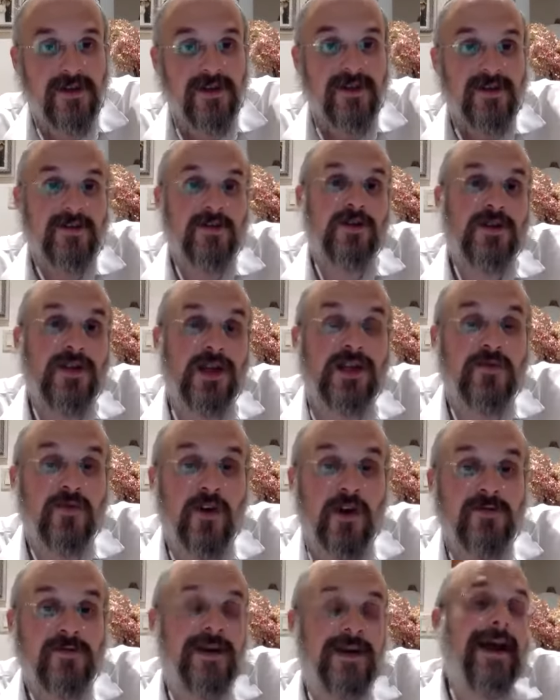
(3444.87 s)
So six
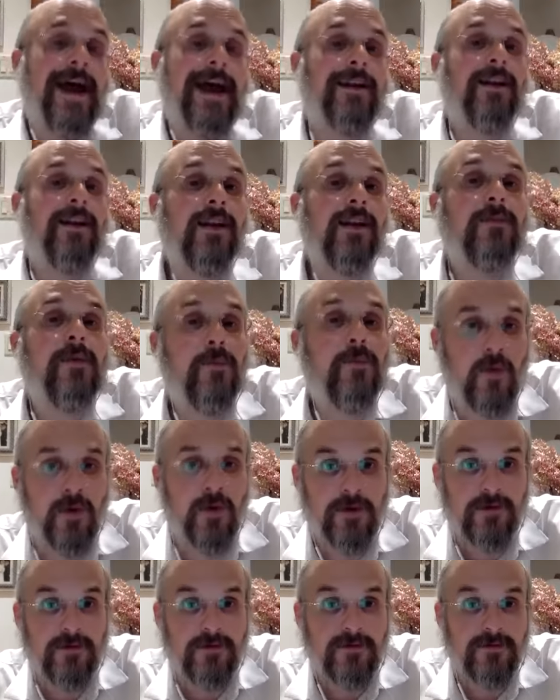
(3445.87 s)
tvachim got to handle a little bit
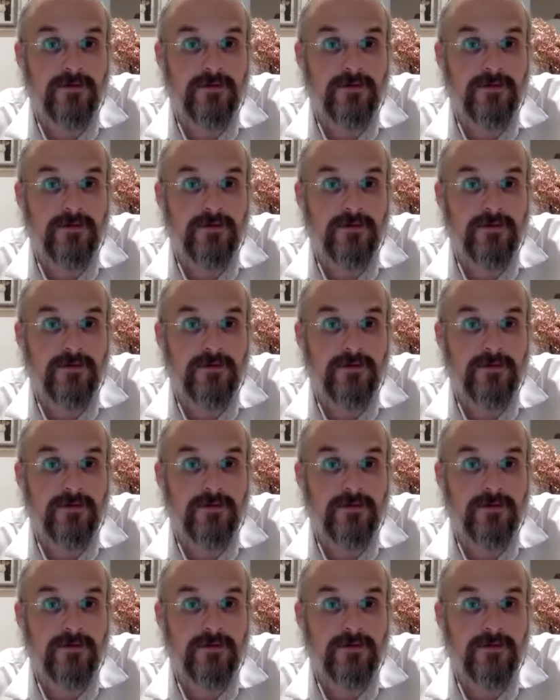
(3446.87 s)
more.